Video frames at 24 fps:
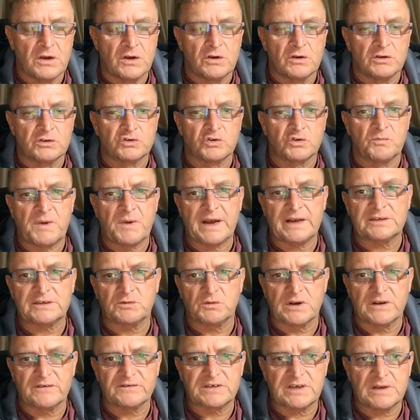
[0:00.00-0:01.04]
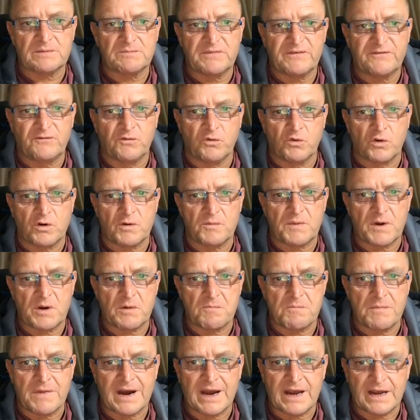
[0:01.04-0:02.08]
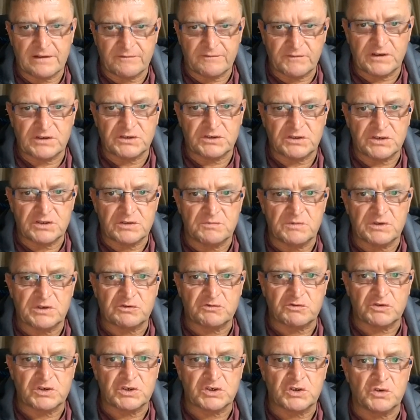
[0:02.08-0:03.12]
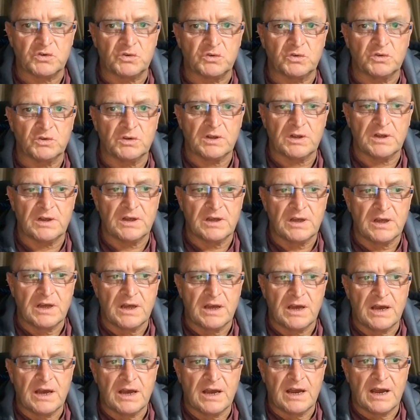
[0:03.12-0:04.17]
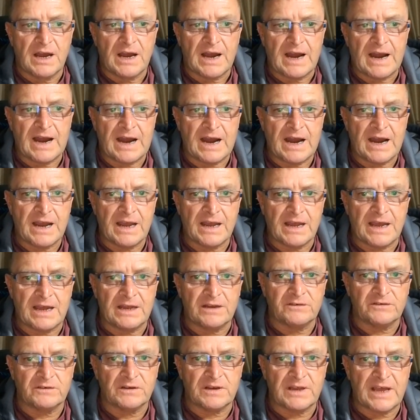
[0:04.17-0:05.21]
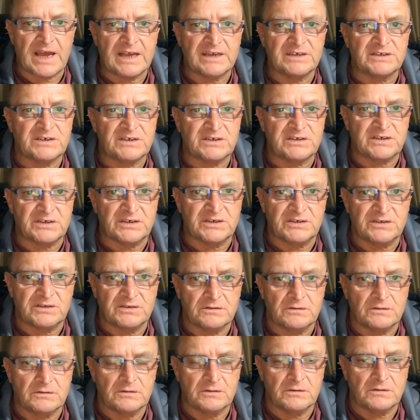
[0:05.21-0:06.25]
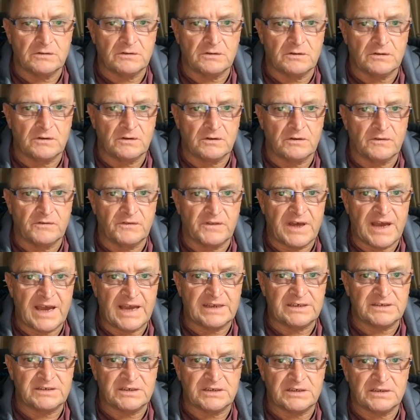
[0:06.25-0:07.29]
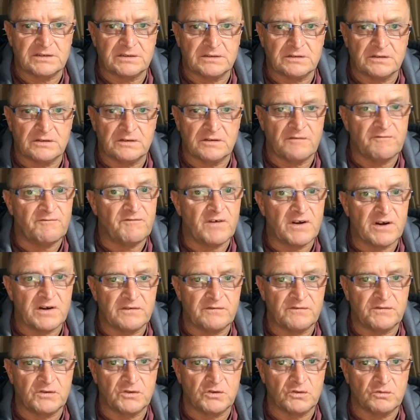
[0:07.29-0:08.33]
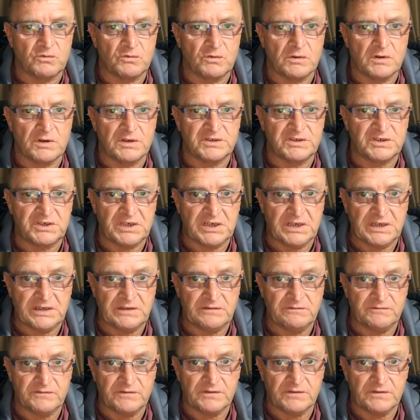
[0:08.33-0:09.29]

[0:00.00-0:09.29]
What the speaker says: So back to what I've said before about my adventure in the mystery school. I had exited the exit very few achieve.